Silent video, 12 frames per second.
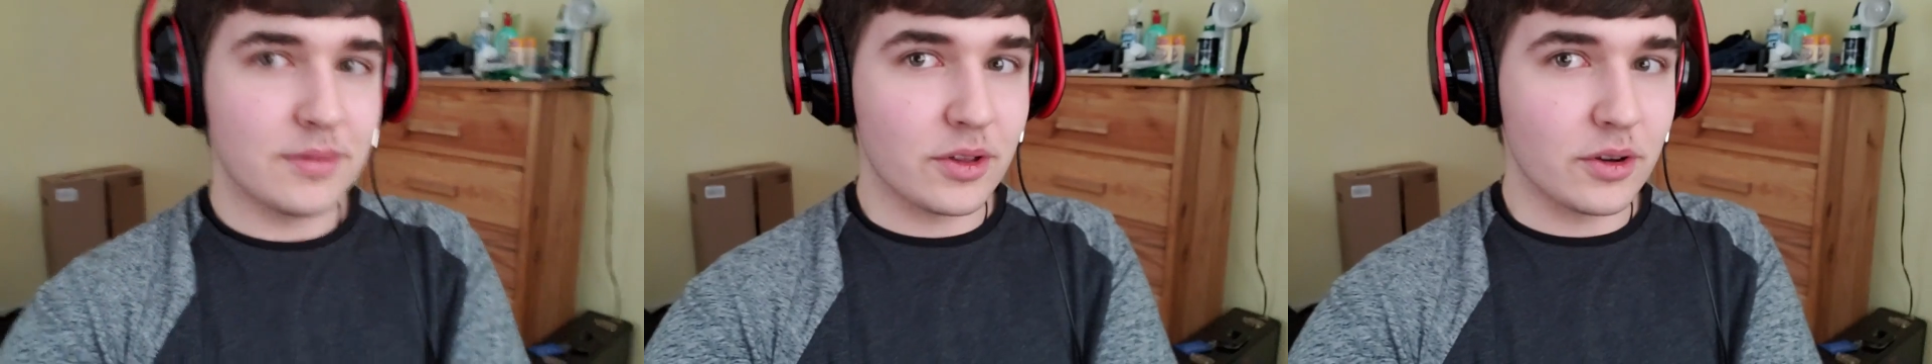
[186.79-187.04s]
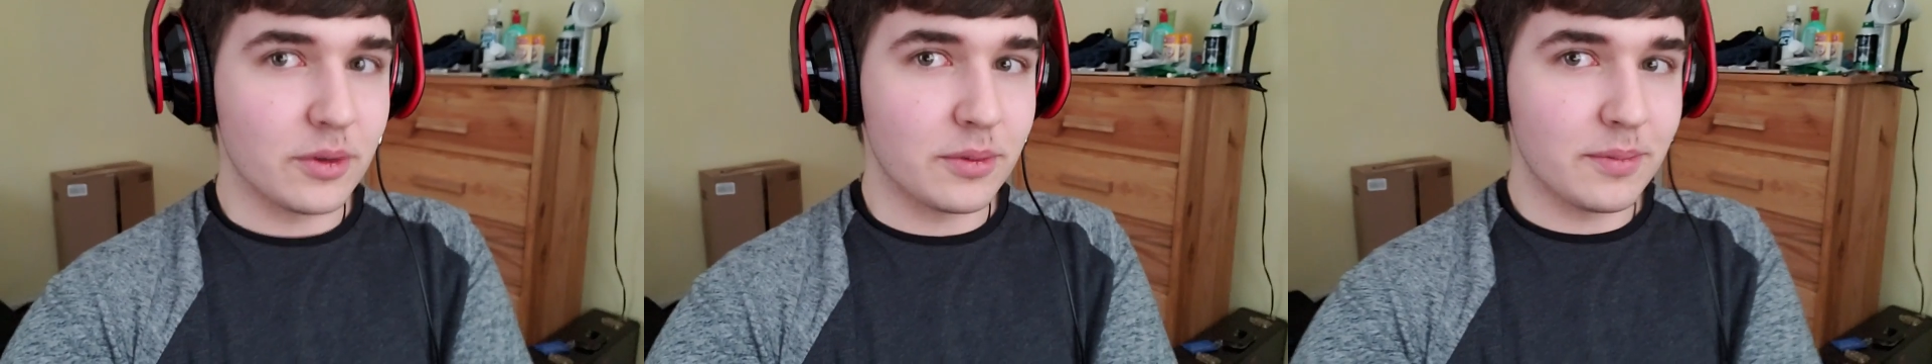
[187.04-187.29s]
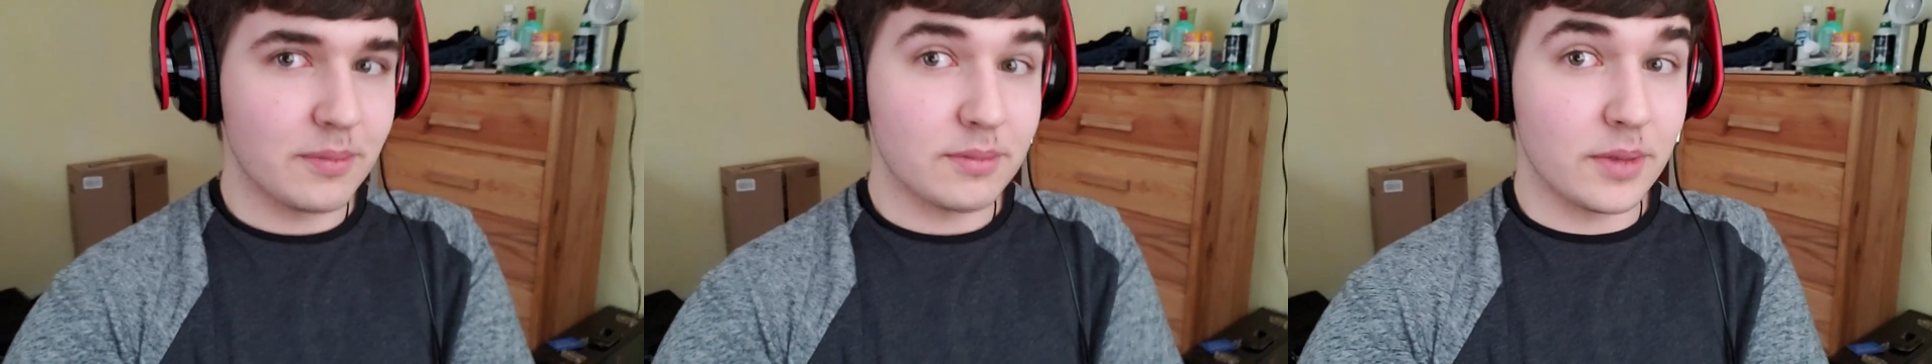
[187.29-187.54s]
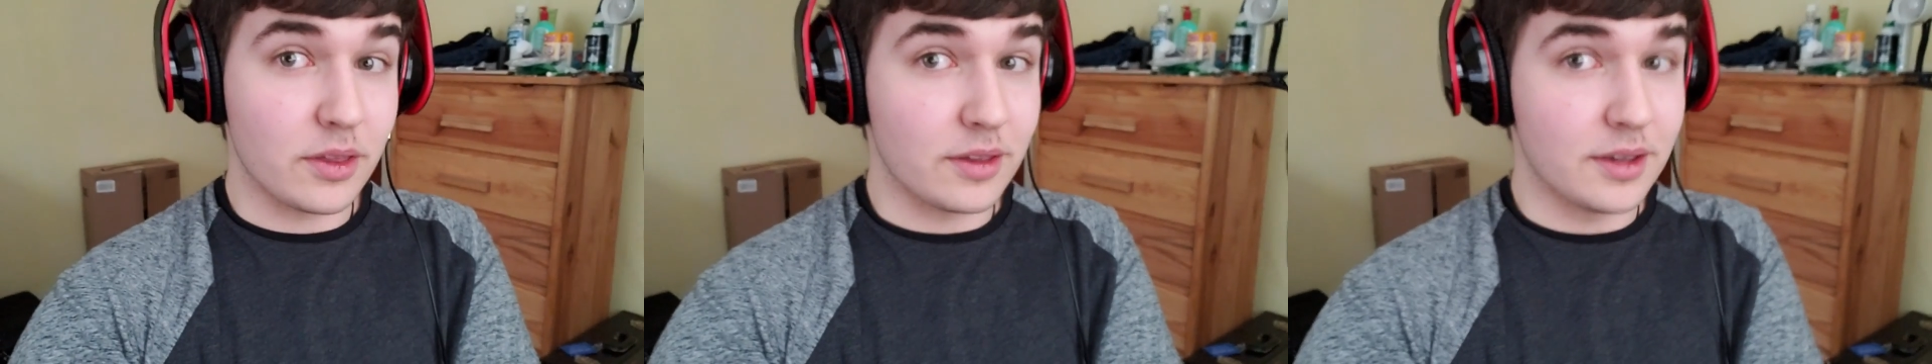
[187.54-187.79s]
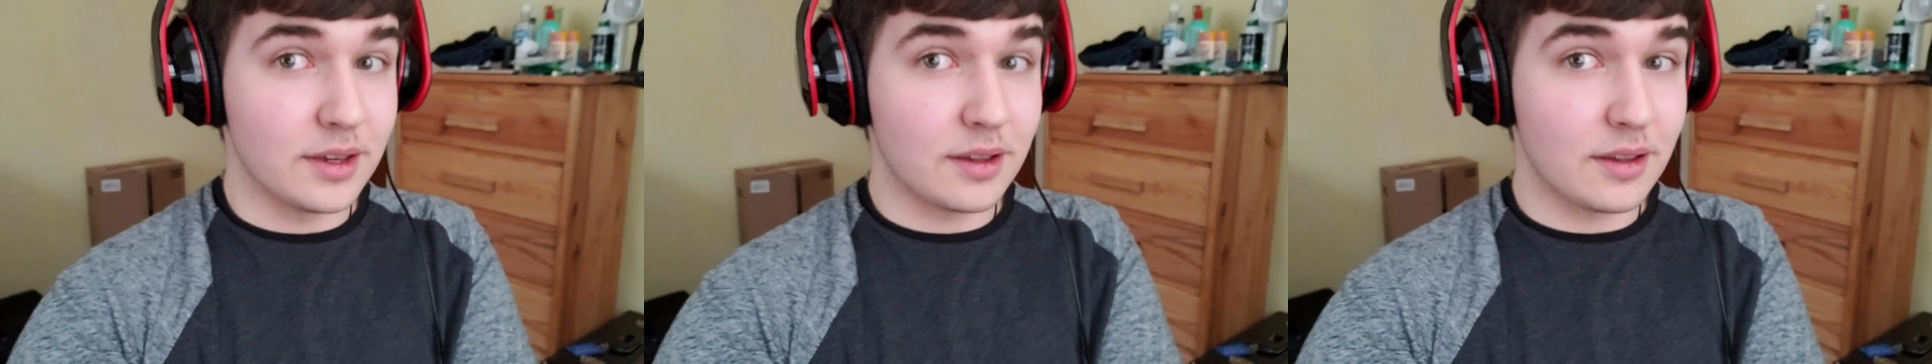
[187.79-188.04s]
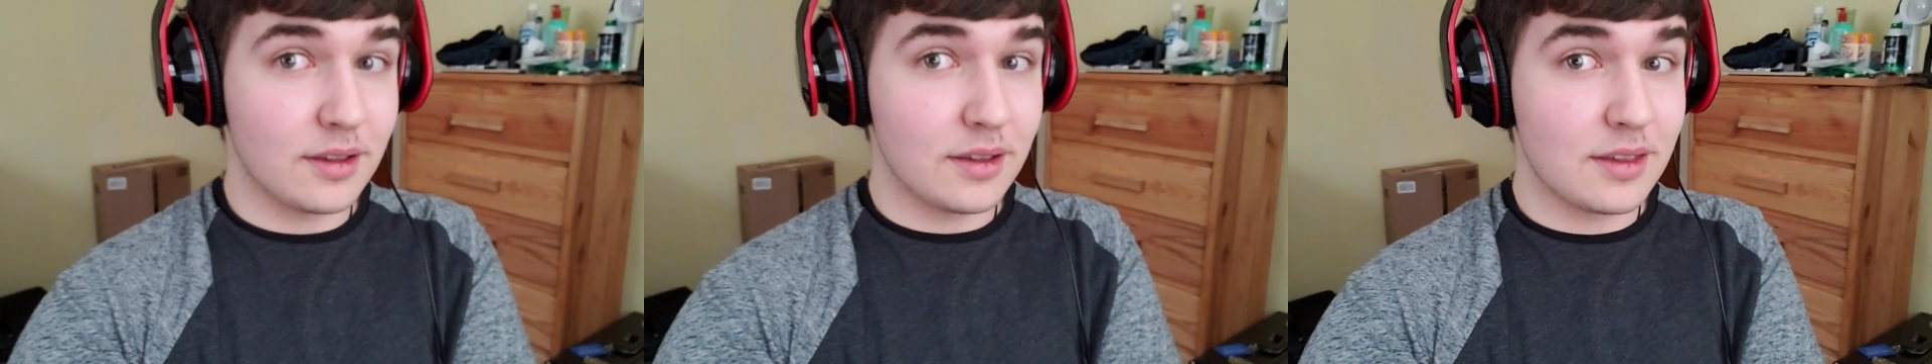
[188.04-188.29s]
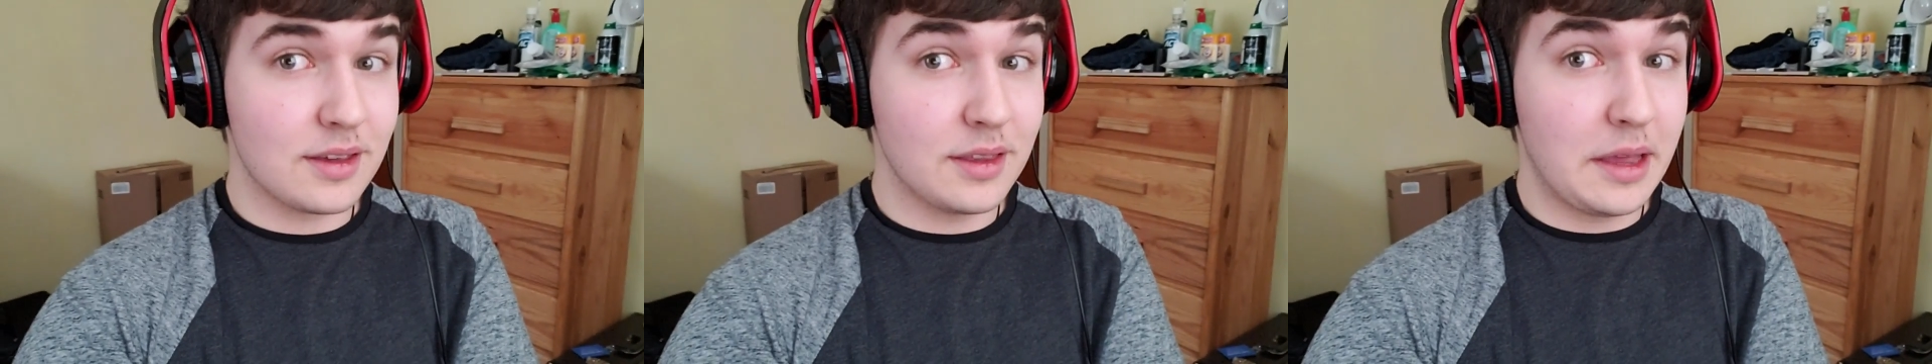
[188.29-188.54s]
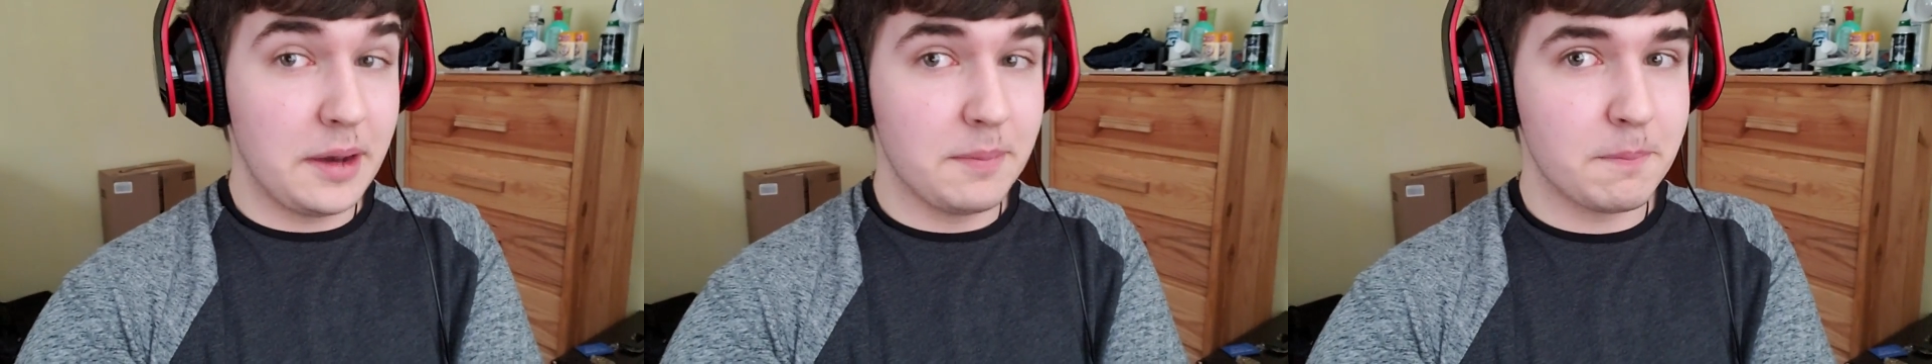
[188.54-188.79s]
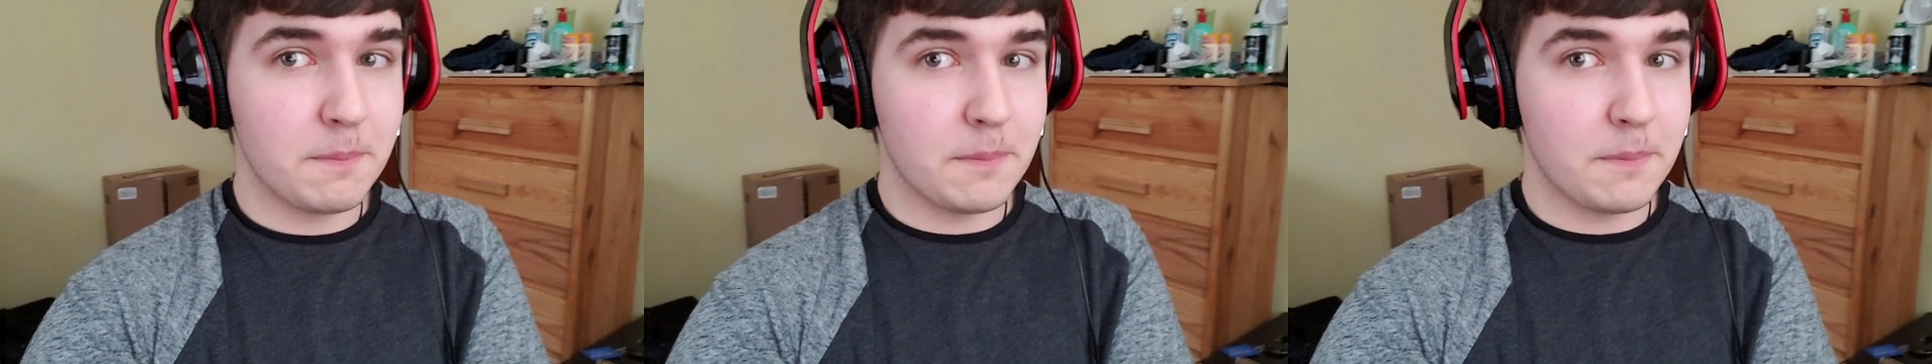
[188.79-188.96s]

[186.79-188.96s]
So, see ya then.